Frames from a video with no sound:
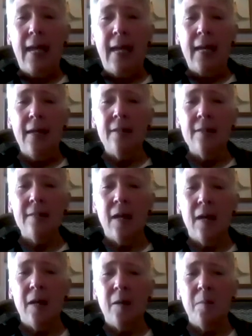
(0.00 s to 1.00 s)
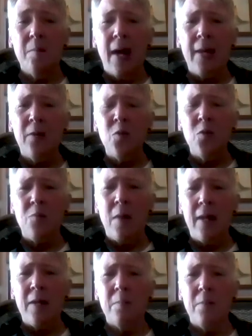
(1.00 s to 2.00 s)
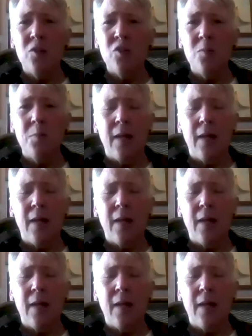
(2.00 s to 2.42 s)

And I don't know if Maija mentioned,